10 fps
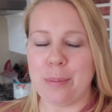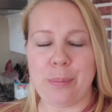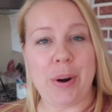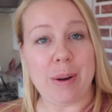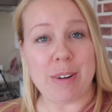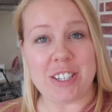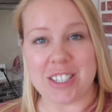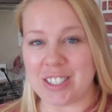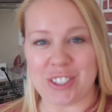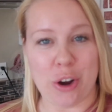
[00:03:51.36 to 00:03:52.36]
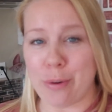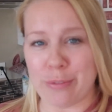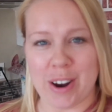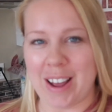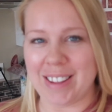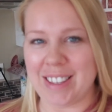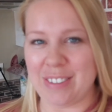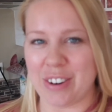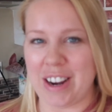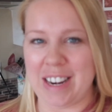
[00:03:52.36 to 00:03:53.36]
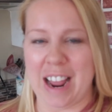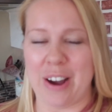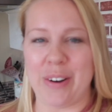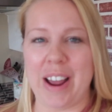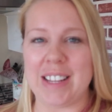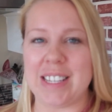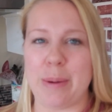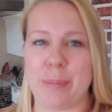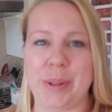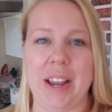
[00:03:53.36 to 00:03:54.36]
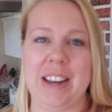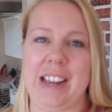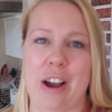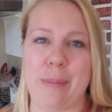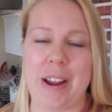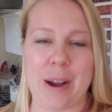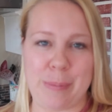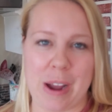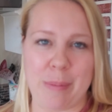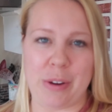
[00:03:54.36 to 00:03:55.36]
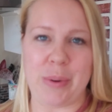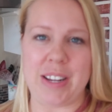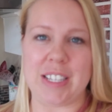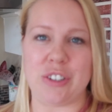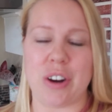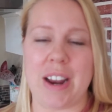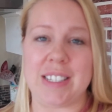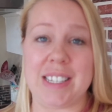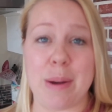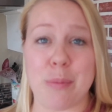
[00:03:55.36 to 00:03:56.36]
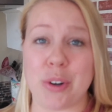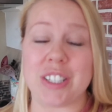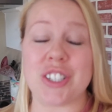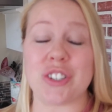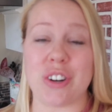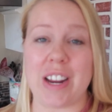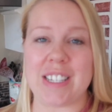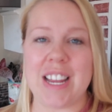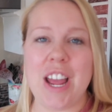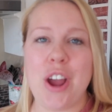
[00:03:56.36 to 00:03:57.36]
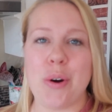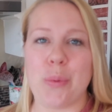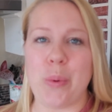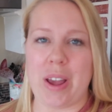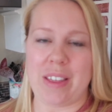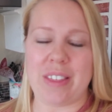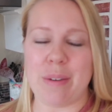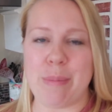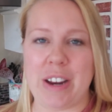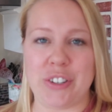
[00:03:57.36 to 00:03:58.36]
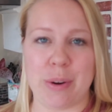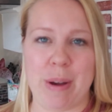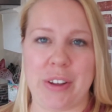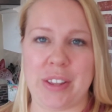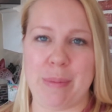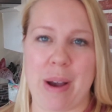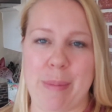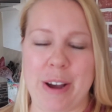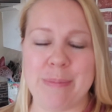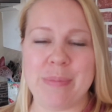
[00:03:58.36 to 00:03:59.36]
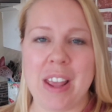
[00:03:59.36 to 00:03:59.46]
Pretty much just going for healthy right now as I'm planning out my upcoming weeks and trying to get more strict with my Trim Healthy Mama.